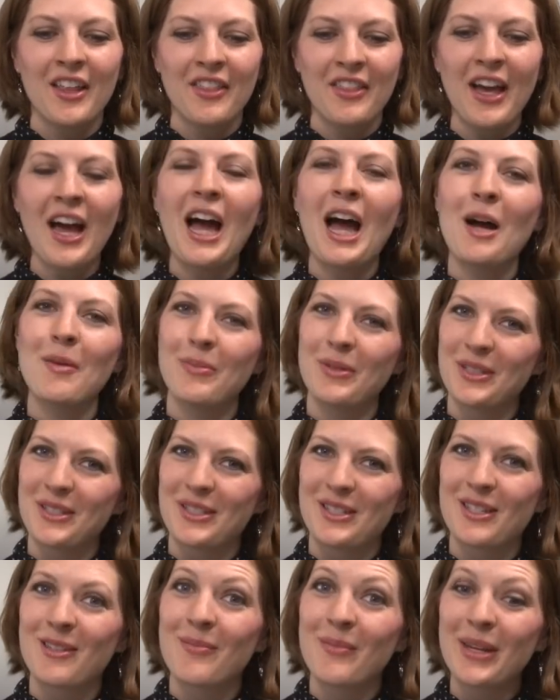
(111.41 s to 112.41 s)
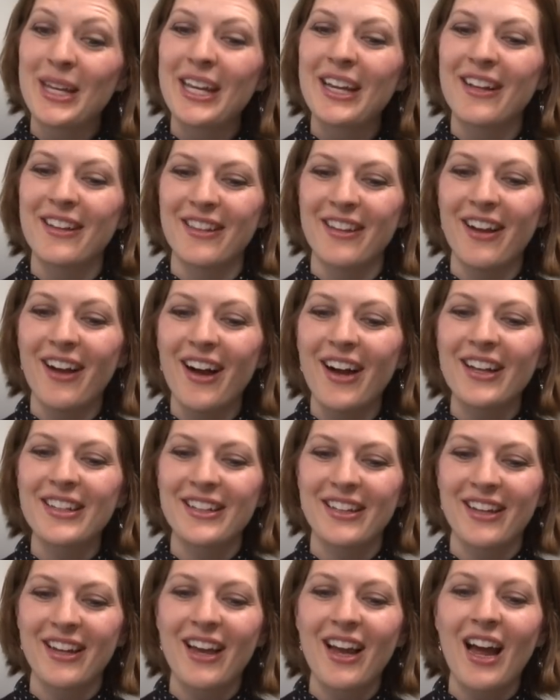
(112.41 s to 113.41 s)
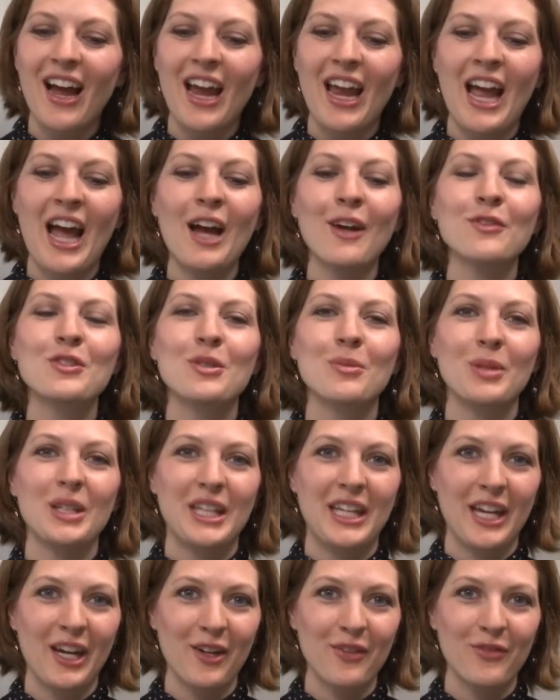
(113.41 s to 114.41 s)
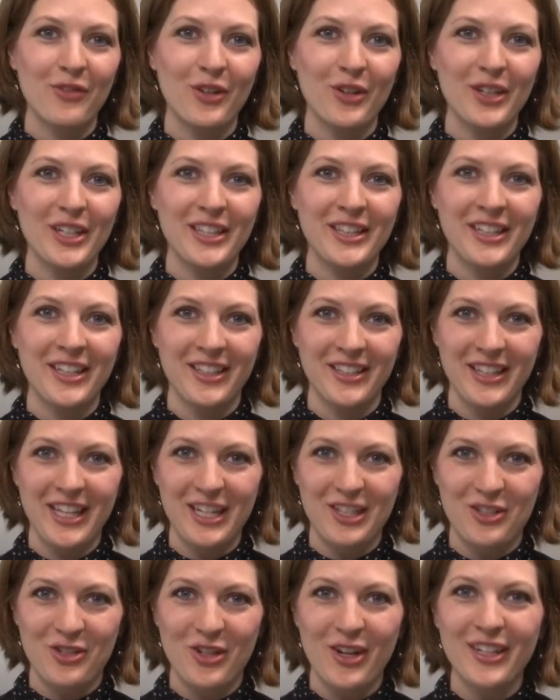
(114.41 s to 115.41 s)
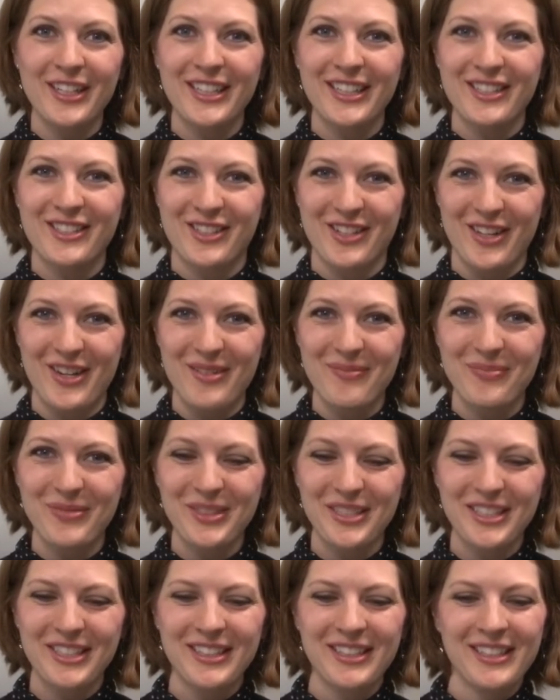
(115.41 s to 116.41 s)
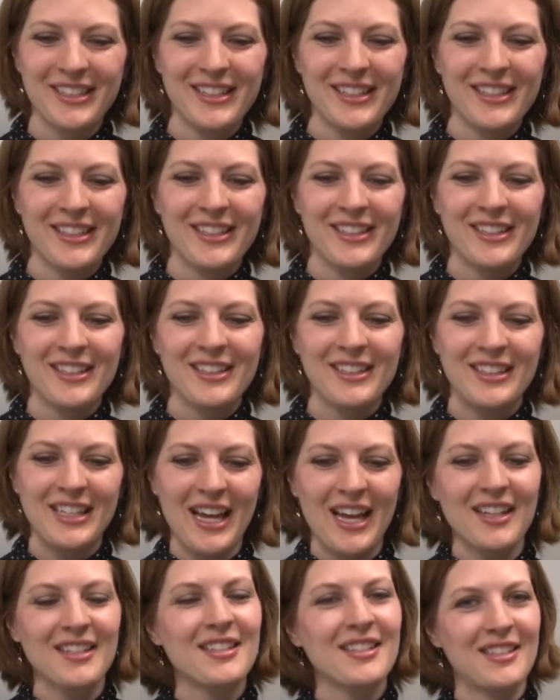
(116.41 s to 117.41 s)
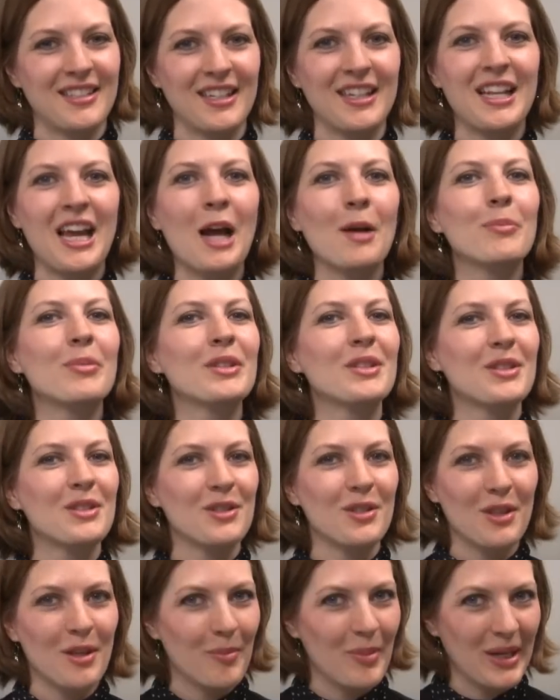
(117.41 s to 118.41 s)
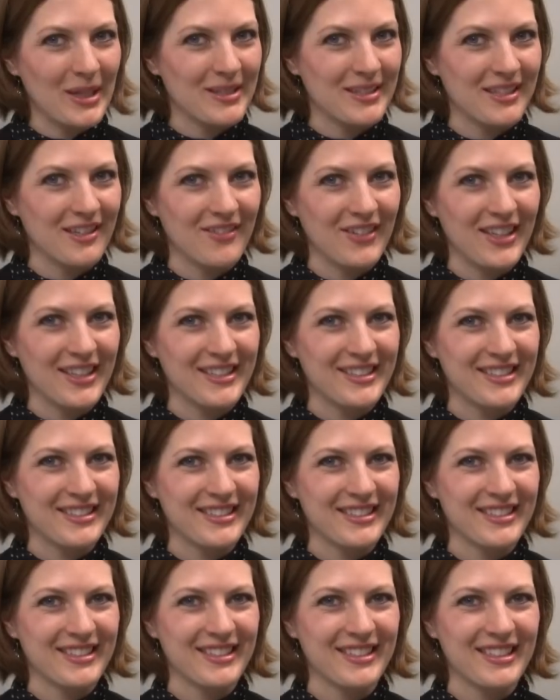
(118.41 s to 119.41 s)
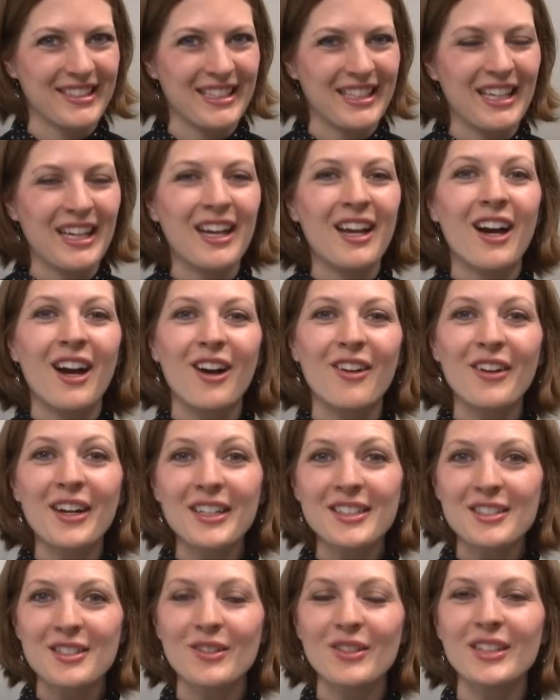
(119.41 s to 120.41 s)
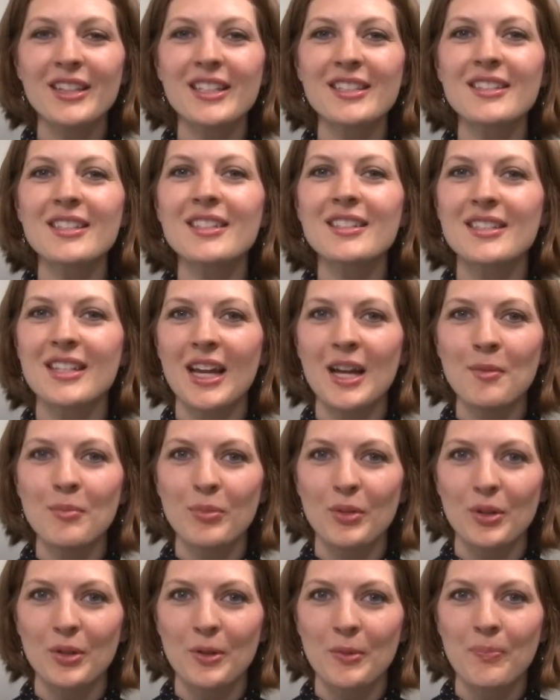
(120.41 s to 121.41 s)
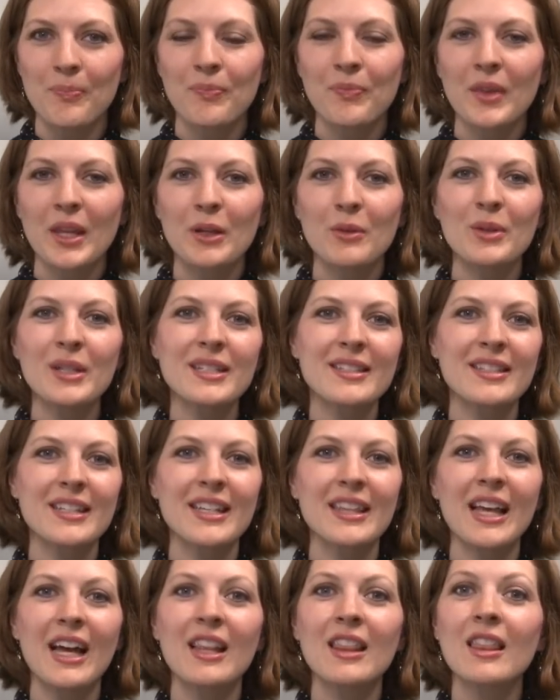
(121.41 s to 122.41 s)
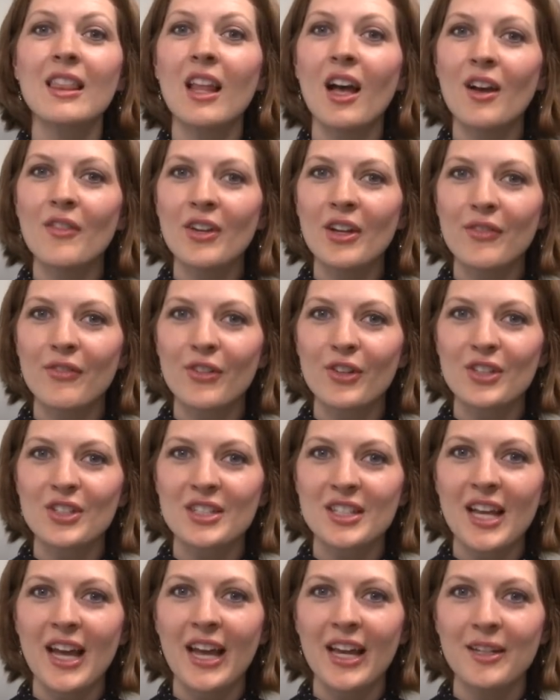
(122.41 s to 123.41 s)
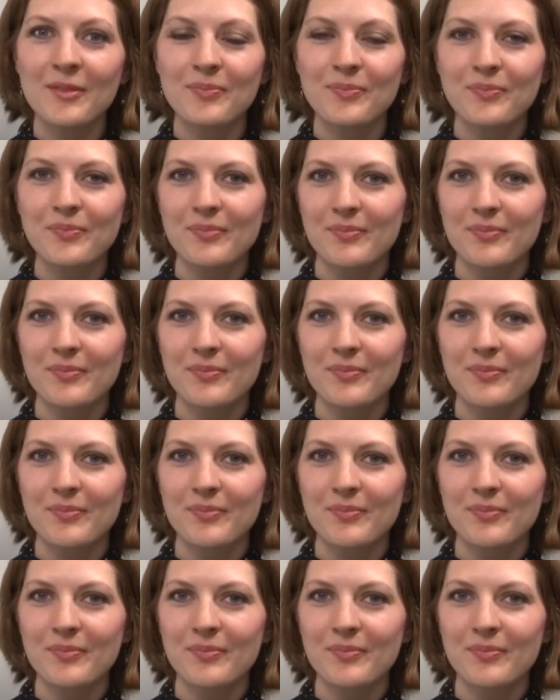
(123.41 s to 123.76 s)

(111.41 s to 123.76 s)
That happens to me a lot. I have to be careful in the electronics shop. Yes, it happens to the best of us. All right, so in this example, we see that love at first sight